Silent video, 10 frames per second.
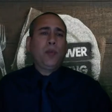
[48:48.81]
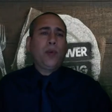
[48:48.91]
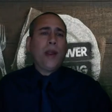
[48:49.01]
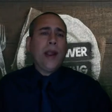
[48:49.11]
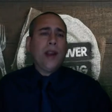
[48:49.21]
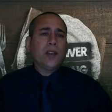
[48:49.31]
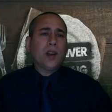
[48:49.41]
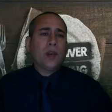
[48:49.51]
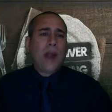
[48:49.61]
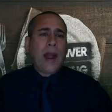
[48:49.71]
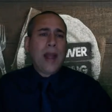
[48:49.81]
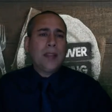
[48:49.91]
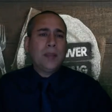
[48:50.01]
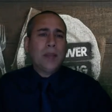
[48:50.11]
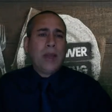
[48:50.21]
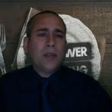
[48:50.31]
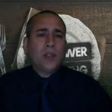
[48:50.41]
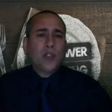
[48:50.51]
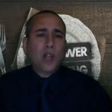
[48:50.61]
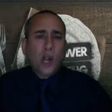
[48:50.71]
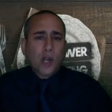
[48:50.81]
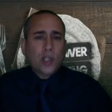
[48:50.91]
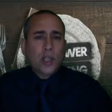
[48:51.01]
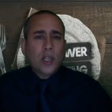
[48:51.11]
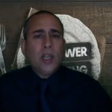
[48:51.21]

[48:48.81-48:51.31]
prayers arise in behalf of the church